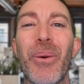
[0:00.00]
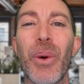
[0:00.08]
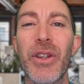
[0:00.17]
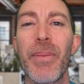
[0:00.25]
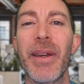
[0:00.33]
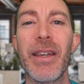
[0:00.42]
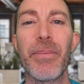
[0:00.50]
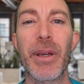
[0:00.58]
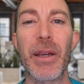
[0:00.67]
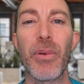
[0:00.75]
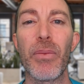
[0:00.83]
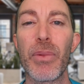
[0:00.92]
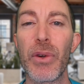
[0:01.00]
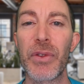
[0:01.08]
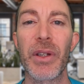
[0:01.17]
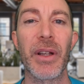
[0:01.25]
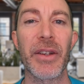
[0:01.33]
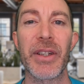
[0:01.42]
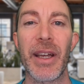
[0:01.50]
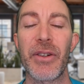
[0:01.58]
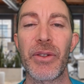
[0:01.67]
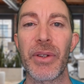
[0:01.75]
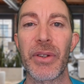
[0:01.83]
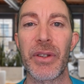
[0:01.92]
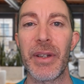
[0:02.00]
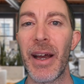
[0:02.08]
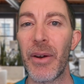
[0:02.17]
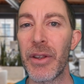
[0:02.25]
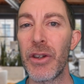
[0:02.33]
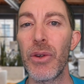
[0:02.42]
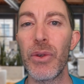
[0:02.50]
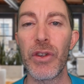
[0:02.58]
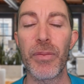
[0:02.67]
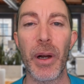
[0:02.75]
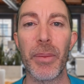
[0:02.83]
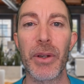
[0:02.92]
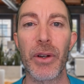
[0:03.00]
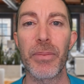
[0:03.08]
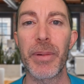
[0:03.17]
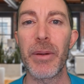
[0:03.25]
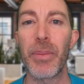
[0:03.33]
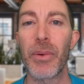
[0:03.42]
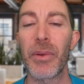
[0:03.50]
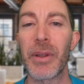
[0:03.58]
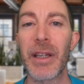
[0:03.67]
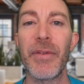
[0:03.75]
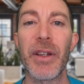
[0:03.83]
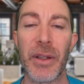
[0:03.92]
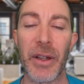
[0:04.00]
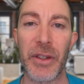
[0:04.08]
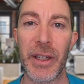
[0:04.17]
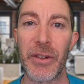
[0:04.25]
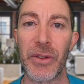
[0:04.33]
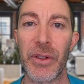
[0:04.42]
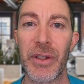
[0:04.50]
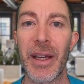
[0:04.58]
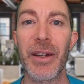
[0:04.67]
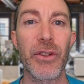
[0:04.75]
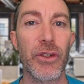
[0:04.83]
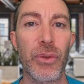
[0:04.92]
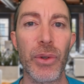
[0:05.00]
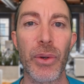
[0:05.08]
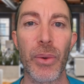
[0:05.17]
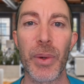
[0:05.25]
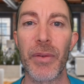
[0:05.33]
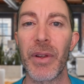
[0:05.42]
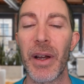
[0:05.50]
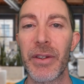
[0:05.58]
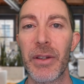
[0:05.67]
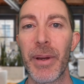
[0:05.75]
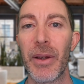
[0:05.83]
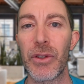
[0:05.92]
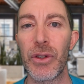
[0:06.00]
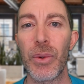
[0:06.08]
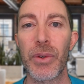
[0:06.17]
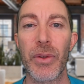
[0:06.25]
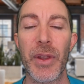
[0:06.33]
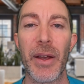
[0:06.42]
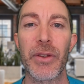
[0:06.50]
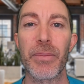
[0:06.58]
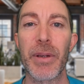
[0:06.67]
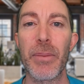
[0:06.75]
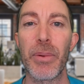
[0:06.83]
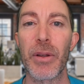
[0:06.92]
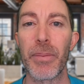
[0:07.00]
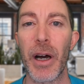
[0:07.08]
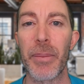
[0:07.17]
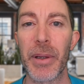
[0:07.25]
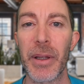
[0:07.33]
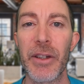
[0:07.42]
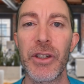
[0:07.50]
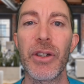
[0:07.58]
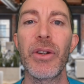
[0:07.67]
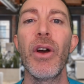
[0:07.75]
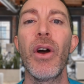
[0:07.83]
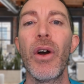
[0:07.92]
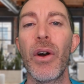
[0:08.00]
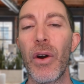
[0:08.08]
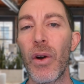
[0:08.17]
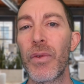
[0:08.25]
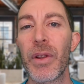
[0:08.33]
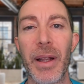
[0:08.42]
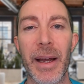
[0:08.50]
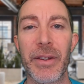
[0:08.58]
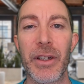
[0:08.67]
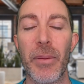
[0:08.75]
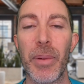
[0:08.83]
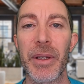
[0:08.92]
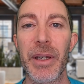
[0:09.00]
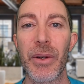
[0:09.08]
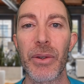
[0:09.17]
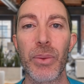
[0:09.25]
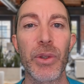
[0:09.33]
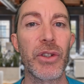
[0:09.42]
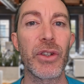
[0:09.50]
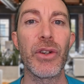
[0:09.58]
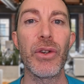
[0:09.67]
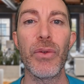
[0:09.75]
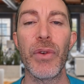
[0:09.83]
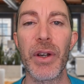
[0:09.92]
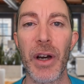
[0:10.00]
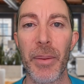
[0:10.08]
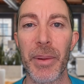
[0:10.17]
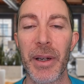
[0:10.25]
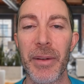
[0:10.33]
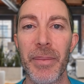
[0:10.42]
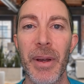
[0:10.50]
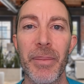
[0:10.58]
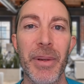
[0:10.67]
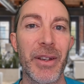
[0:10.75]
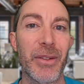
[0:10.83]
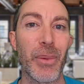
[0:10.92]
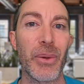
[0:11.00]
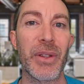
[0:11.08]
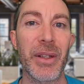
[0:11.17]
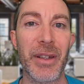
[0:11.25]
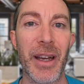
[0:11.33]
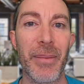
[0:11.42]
What's making people move to Los Angeles? Now, in the news, you've probably heard people are leaving Los Angeles, and it's true. We've lost about 200,000 people in population over the last couple of years, which is a new phenomenon because most of the